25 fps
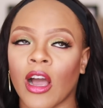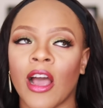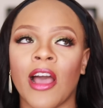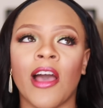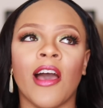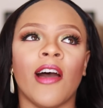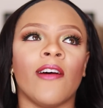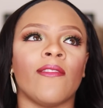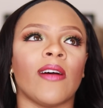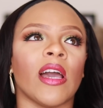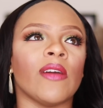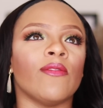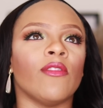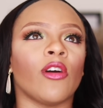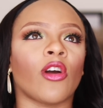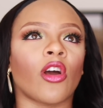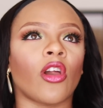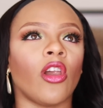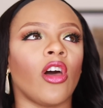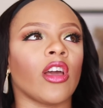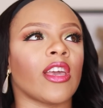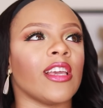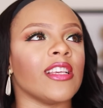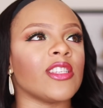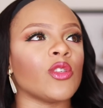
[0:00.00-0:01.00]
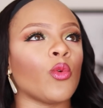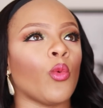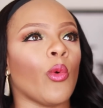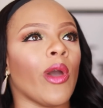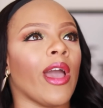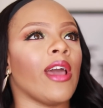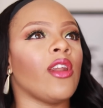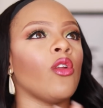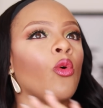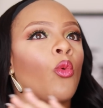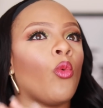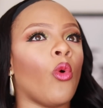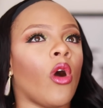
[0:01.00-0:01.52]
5 o'clock is
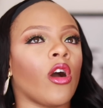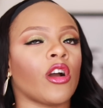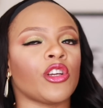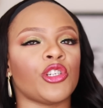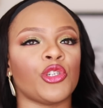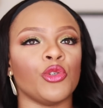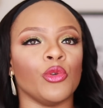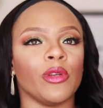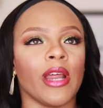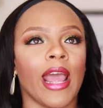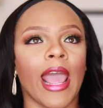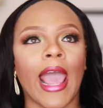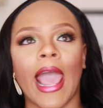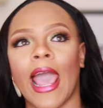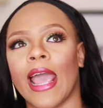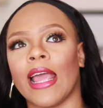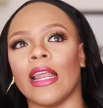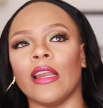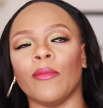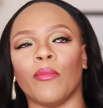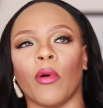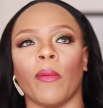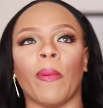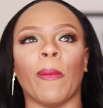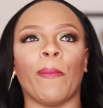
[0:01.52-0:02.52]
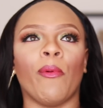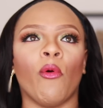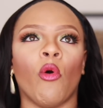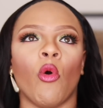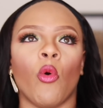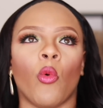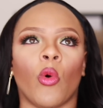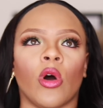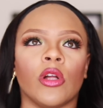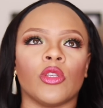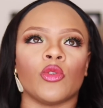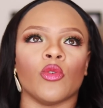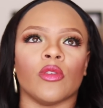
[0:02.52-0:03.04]
when work should end, but people will
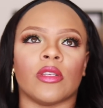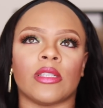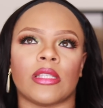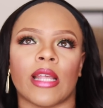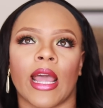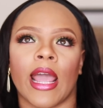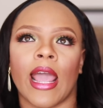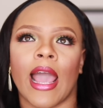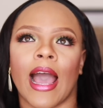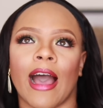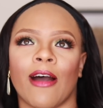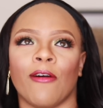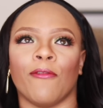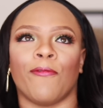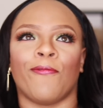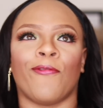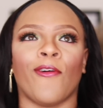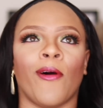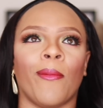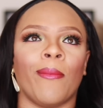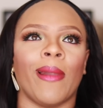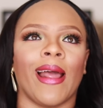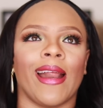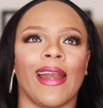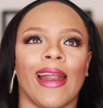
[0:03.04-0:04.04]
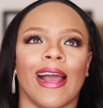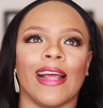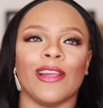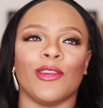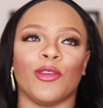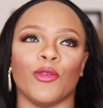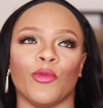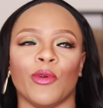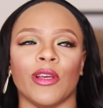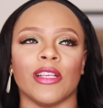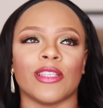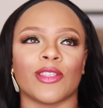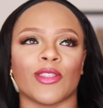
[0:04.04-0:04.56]
want to stay and form like they're
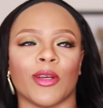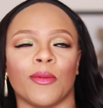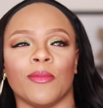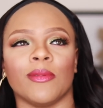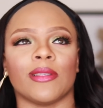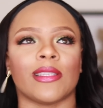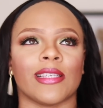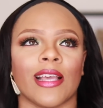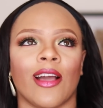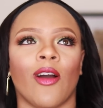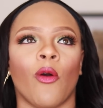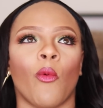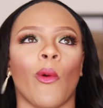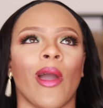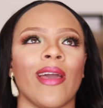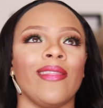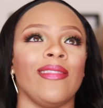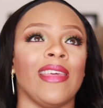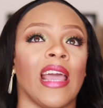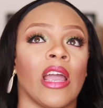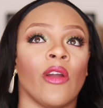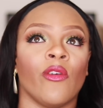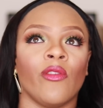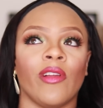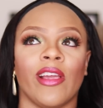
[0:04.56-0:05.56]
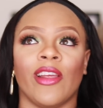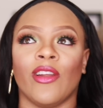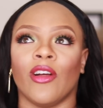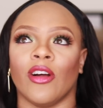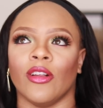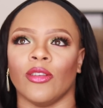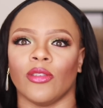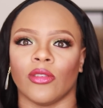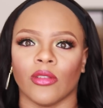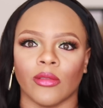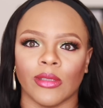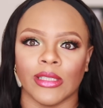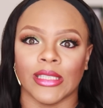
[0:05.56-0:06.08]
doing something when they are really
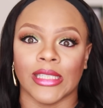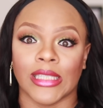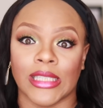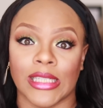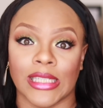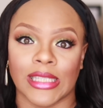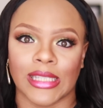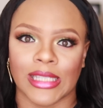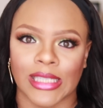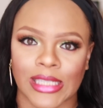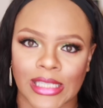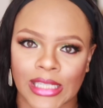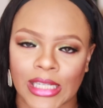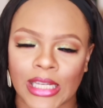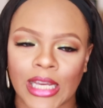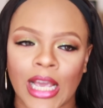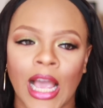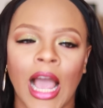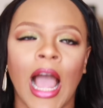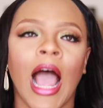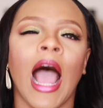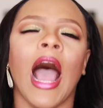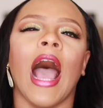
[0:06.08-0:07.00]
not doing anything,